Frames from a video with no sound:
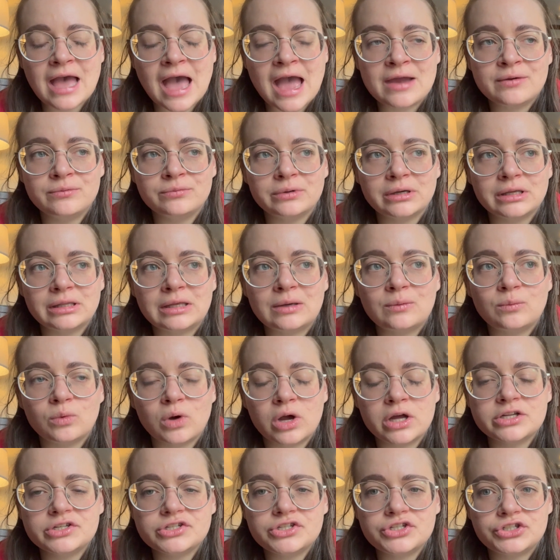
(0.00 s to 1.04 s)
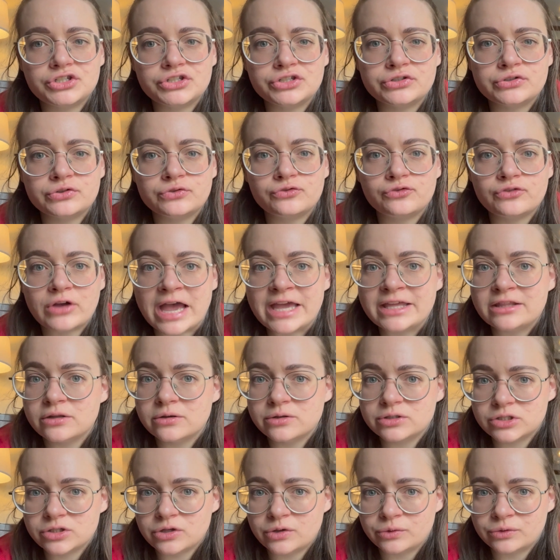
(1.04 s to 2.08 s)
I really want to find
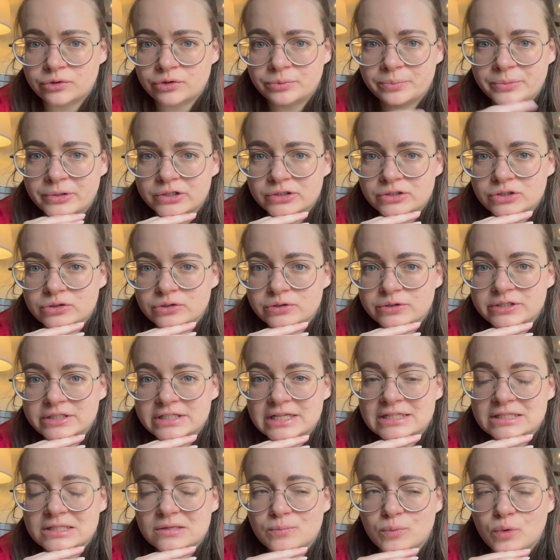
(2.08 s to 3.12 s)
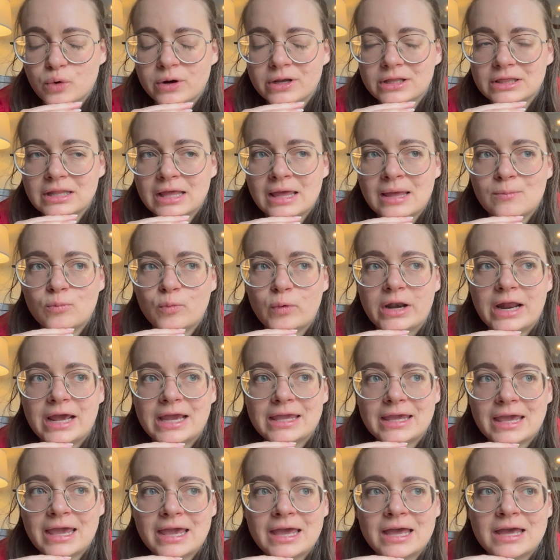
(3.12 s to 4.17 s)
those local bookstores and support them when I
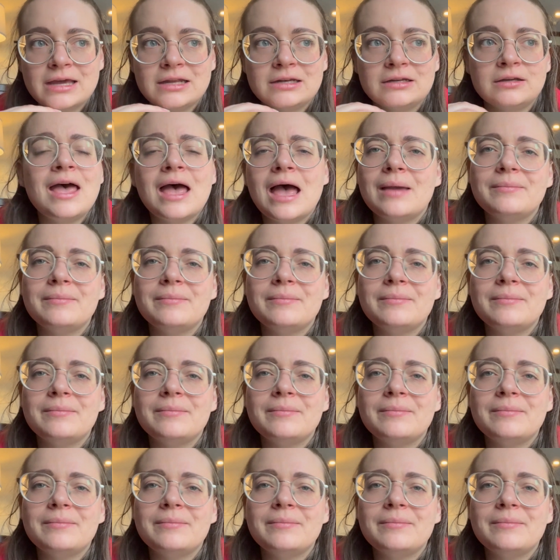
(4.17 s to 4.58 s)
can.